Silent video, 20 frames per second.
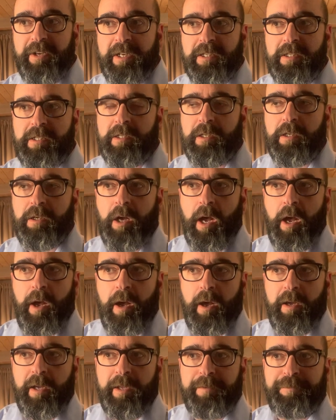as
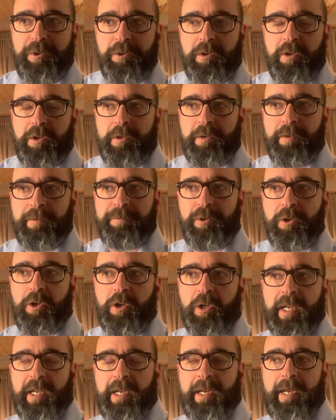uh, if you're if you're
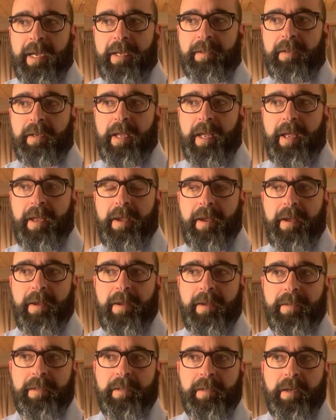looking at
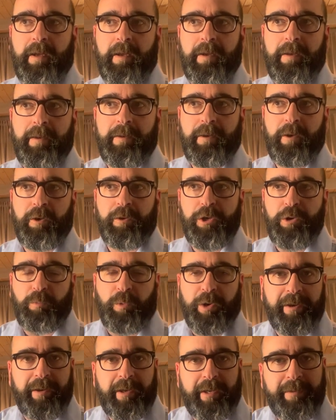uh, uh, or you
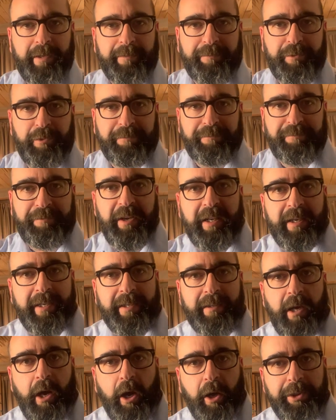want to, if you're
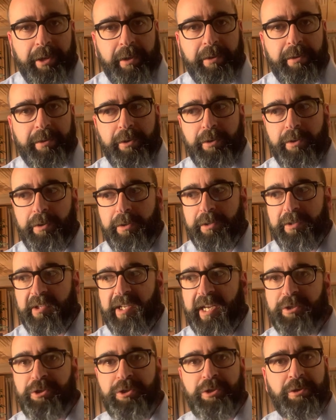feeling the, uh, the, the, the
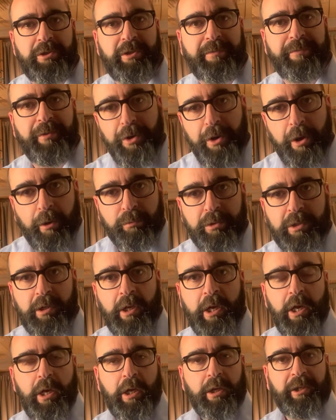textures of the notes,
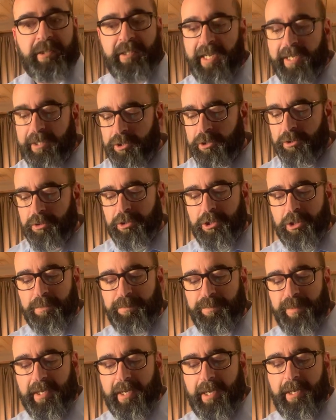the textures just
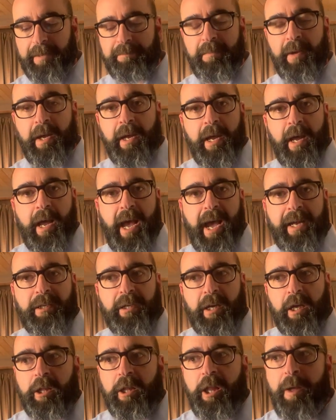became, had
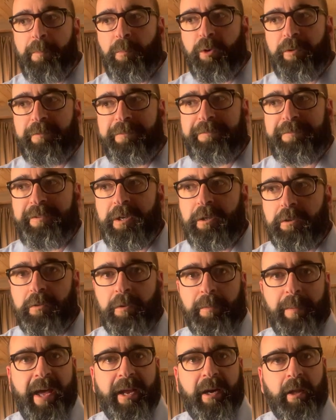a lot more feel to
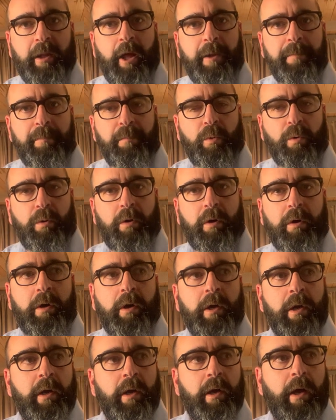them, had a lot more
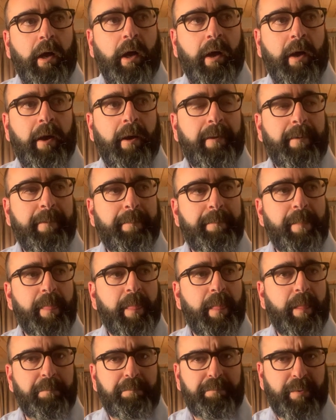um,
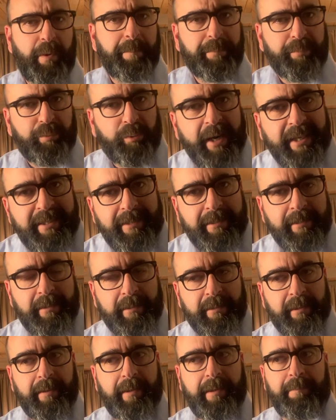presence
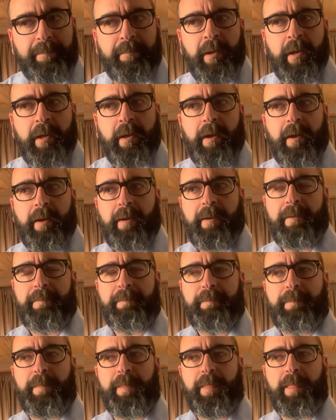to them.
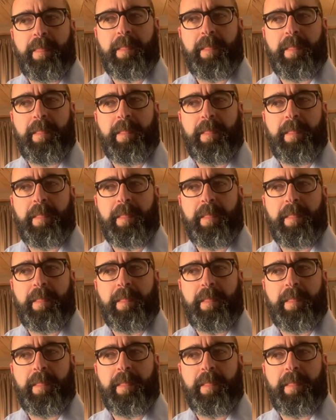Um,